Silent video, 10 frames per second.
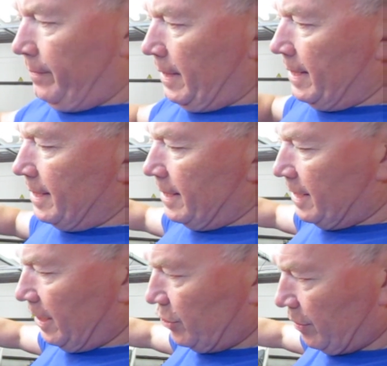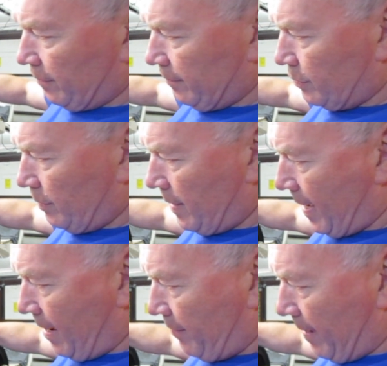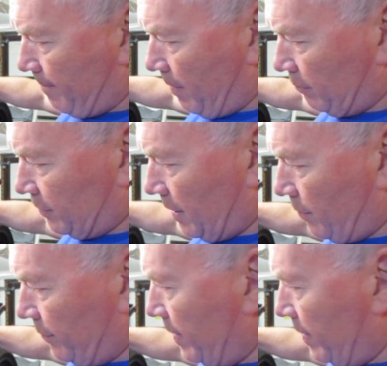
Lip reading: indentation to allow that bolt to go on